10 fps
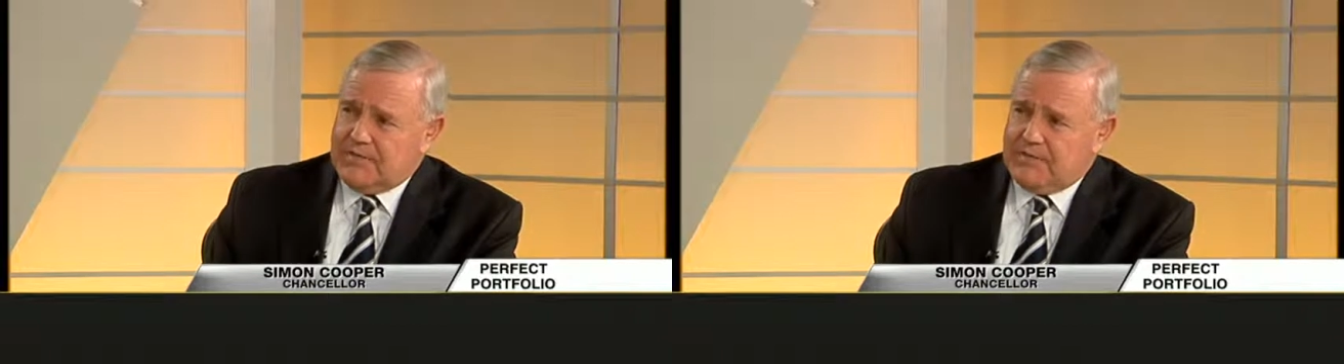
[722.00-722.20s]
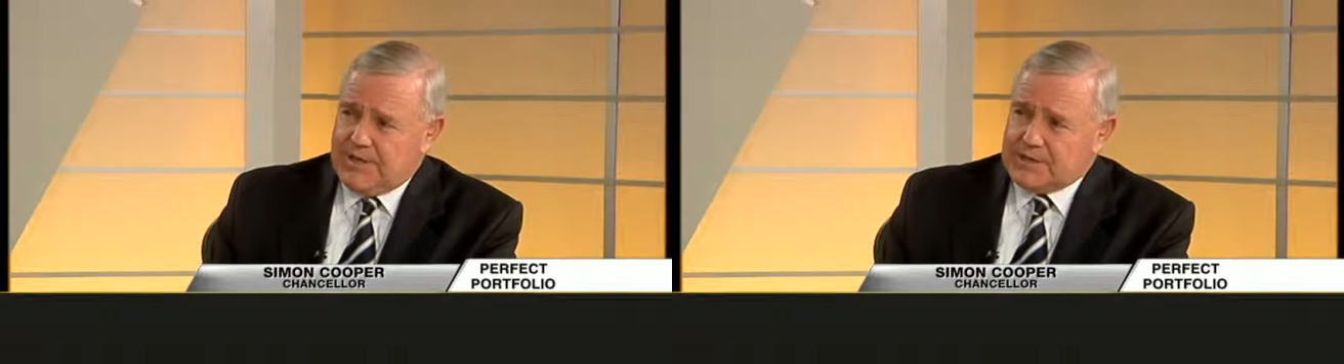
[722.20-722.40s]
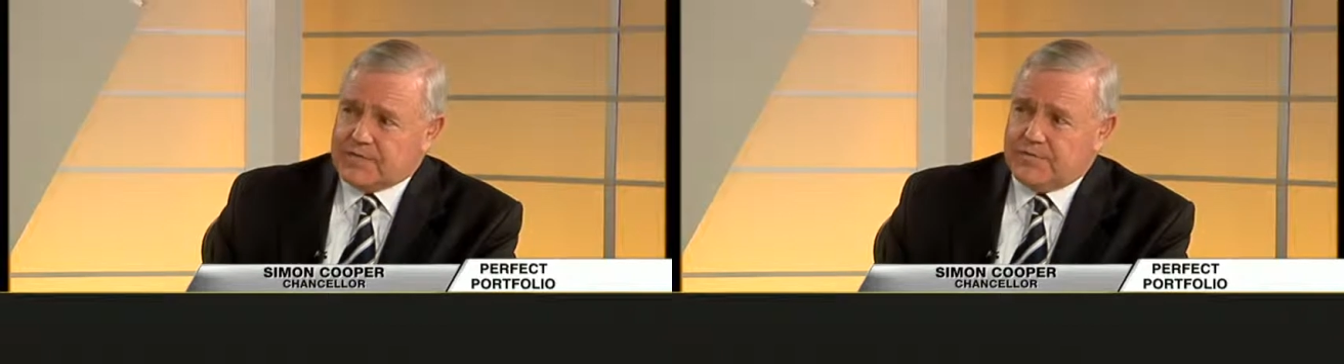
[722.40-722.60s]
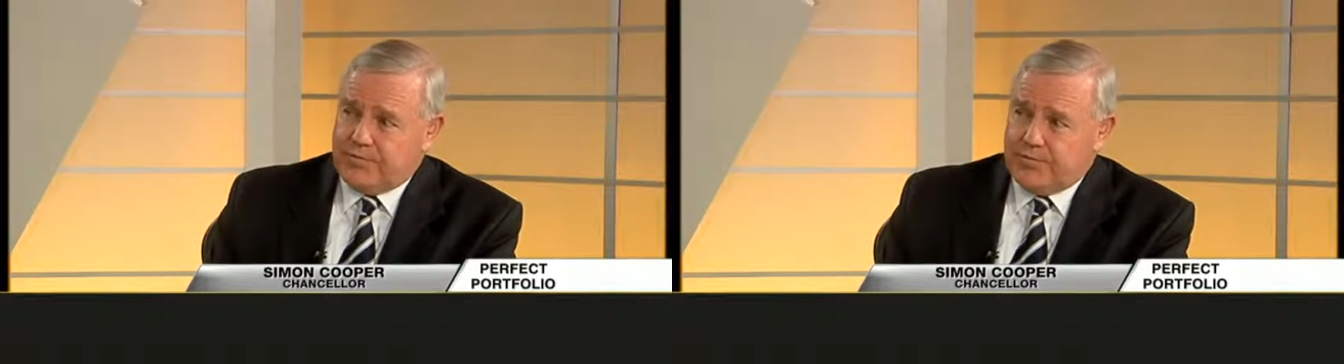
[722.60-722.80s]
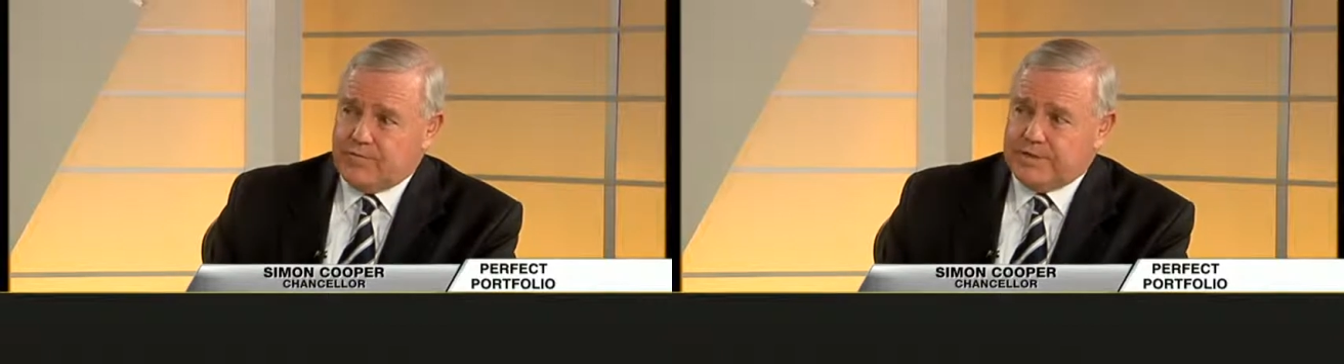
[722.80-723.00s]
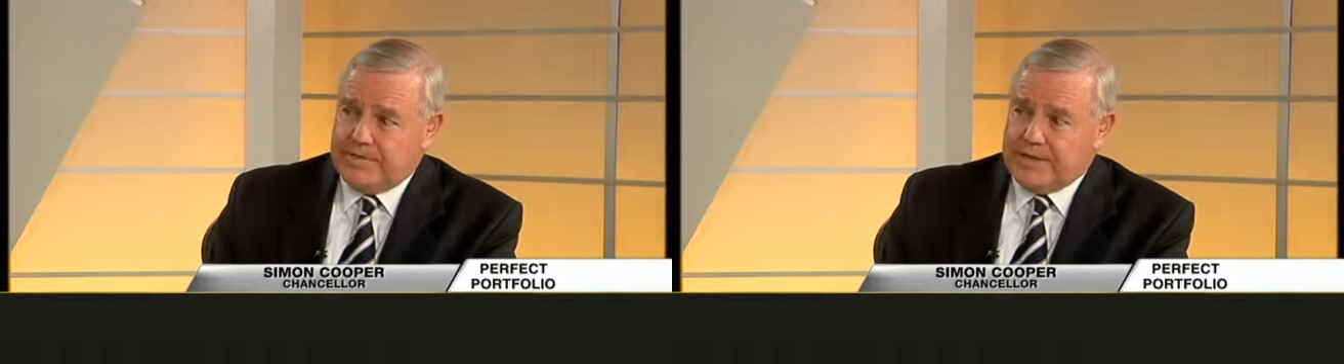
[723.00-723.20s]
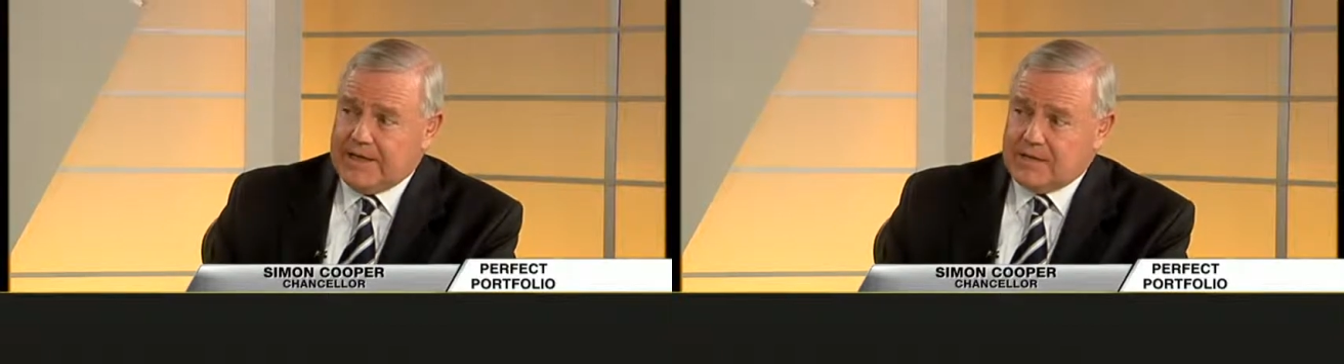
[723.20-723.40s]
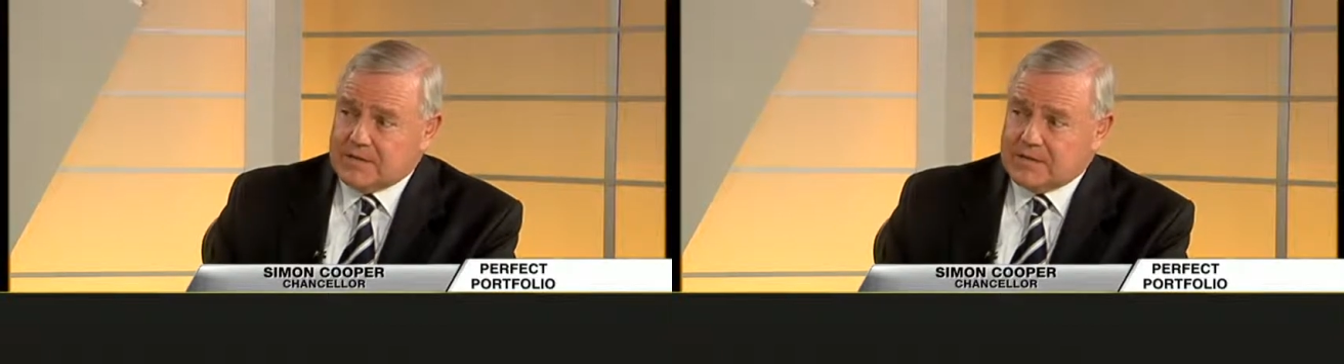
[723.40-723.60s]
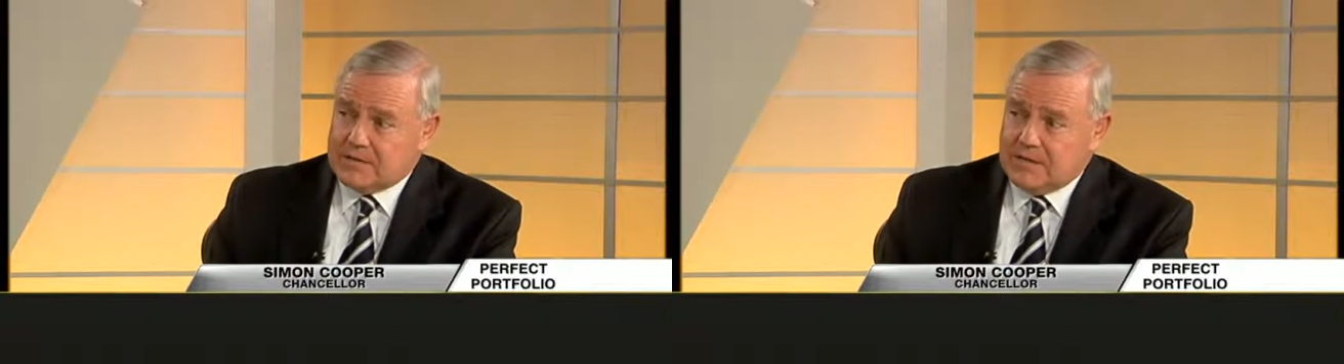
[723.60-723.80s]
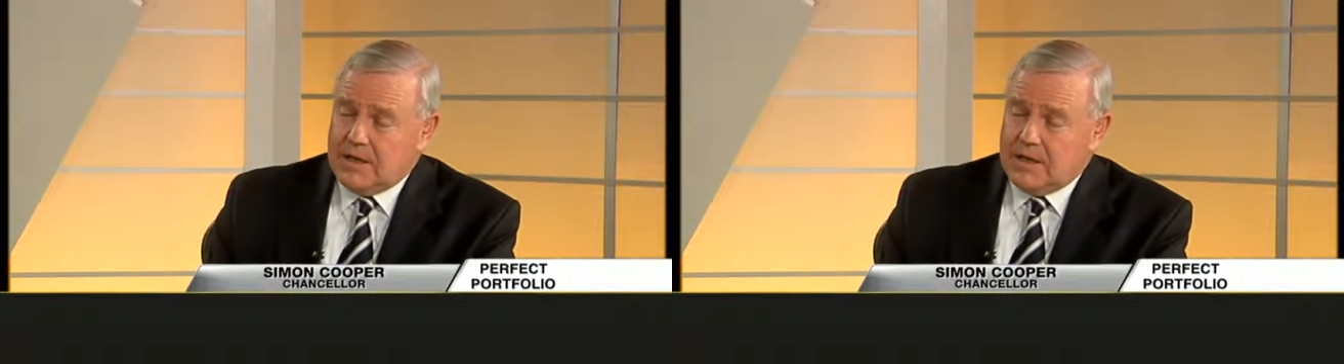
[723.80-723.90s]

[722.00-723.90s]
invest for dividends,